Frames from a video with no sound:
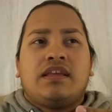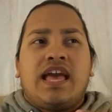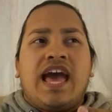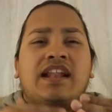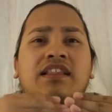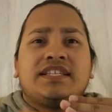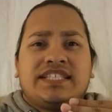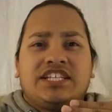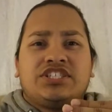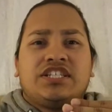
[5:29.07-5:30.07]

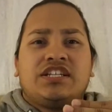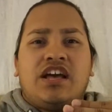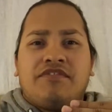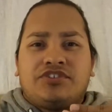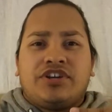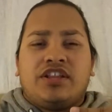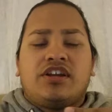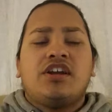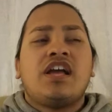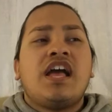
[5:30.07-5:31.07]
analyzation of the
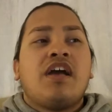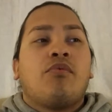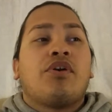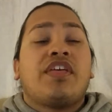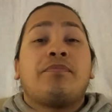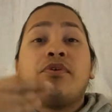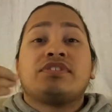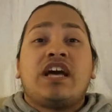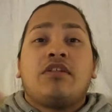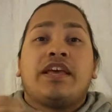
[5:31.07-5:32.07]
trailer where they broke
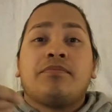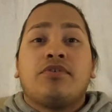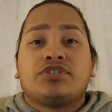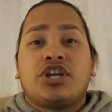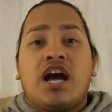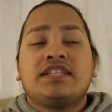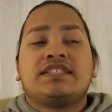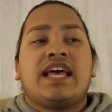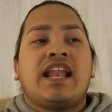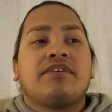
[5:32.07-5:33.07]
down like most shots,
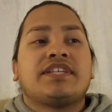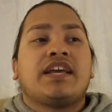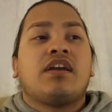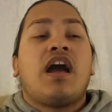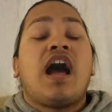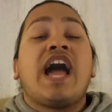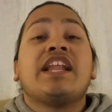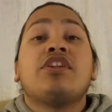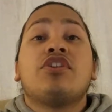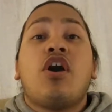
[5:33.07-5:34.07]
and I was like, I
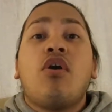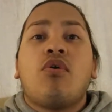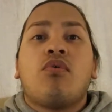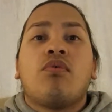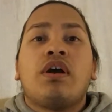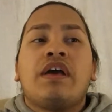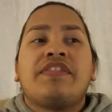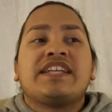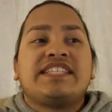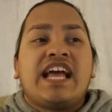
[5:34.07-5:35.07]
didn't know
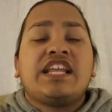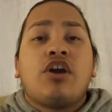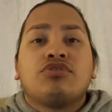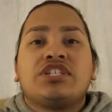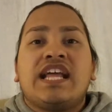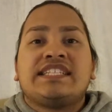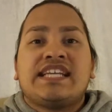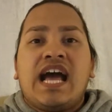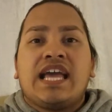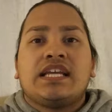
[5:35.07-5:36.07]
that Danny Ocean had
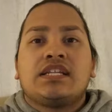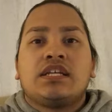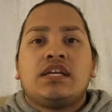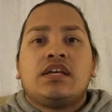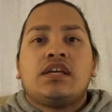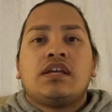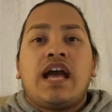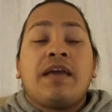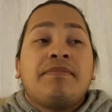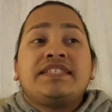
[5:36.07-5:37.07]
died.
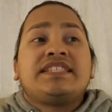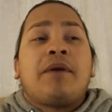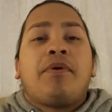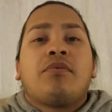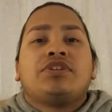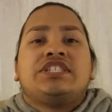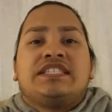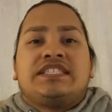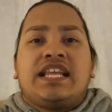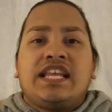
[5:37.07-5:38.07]
I missed that part where she's
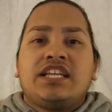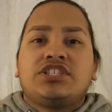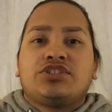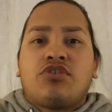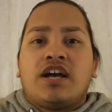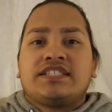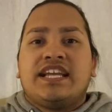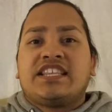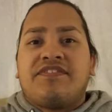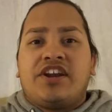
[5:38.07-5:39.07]
sitting, she's crossing
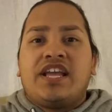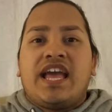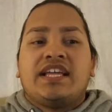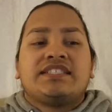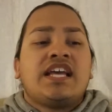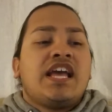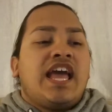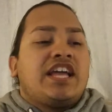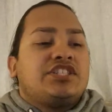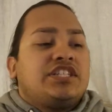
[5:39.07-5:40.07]
at the very end,
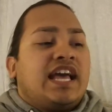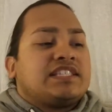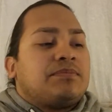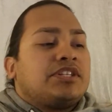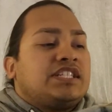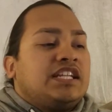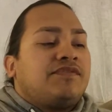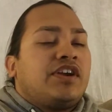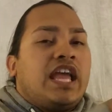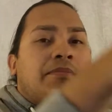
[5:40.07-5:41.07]
and she has a martini
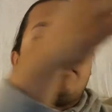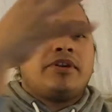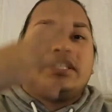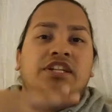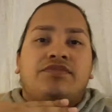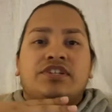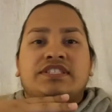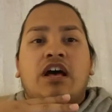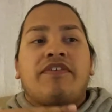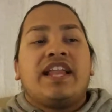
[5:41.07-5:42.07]
for him and a martini for
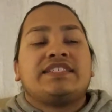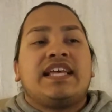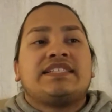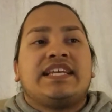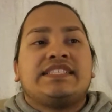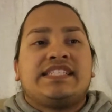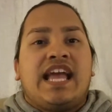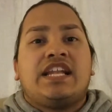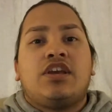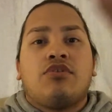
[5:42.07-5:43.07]
herself, and it says like
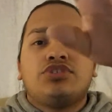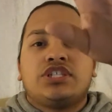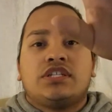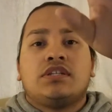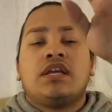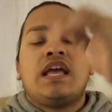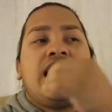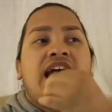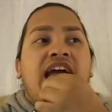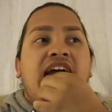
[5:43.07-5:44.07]
Danny Ocean.
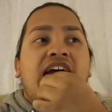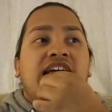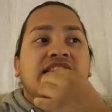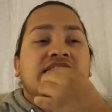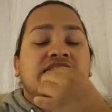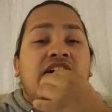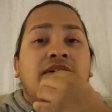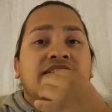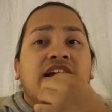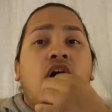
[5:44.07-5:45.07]
And I
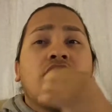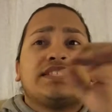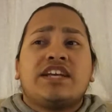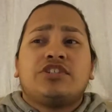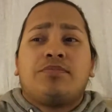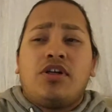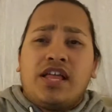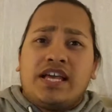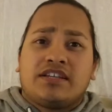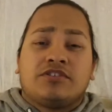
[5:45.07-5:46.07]
was like, oh, Sandra
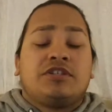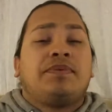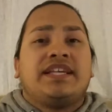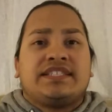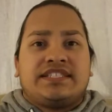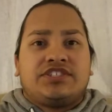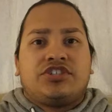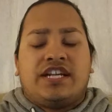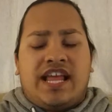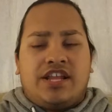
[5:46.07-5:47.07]
Bullock. She plays the sister
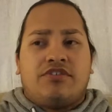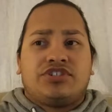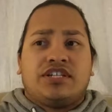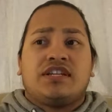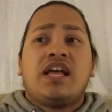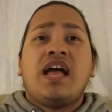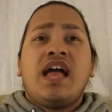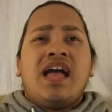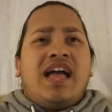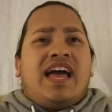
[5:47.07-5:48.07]
of Danny Ocean.
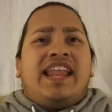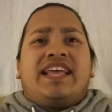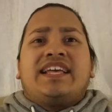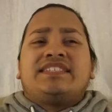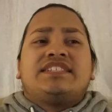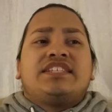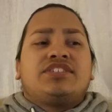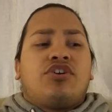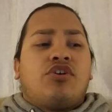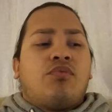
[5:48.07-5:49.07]
And I guess this is
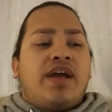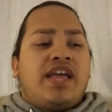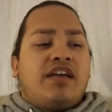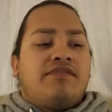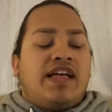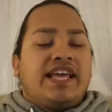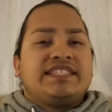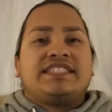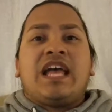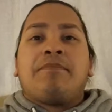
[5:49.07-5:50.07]
her way of, like,
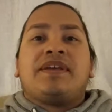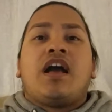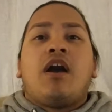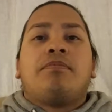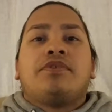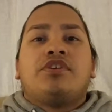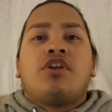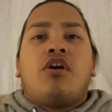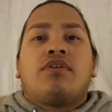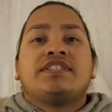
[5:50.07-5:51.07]
stepping up, you
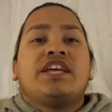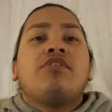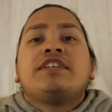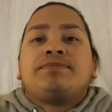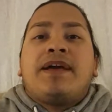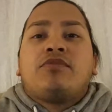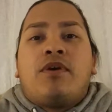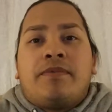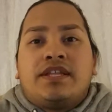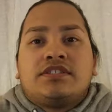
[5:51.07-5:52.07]
know, because they don't expect
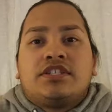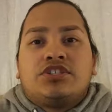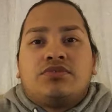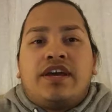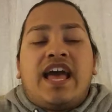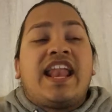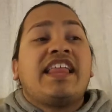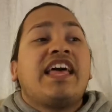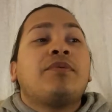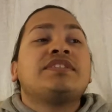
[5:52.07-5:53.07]
women to do it. And I
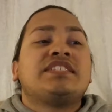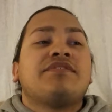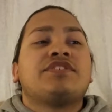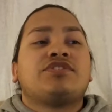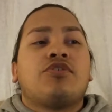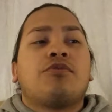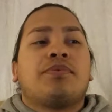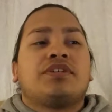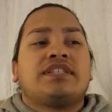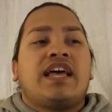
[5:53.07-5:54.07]
like what Steven
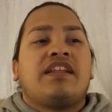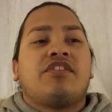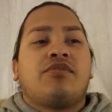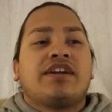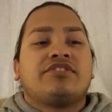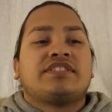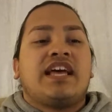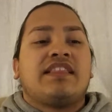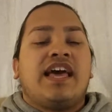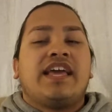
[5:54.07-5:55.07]
Soderbergh said, and the director
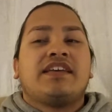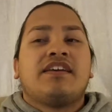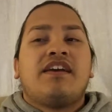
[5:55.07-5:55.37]
said, like,